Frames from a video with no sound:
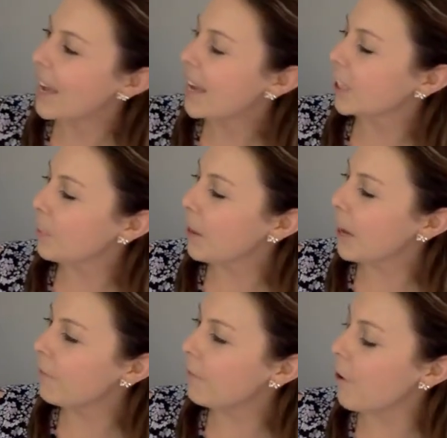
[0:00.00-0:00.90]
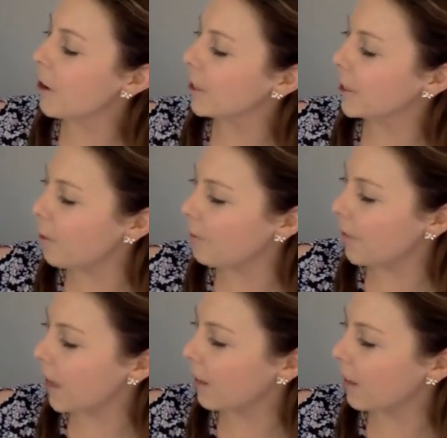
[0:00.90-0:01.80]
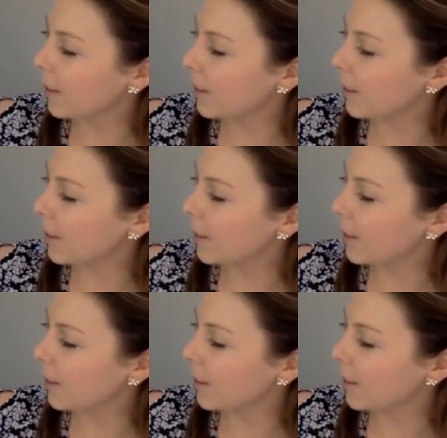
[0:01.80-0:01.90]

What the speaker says: Spring for Sophie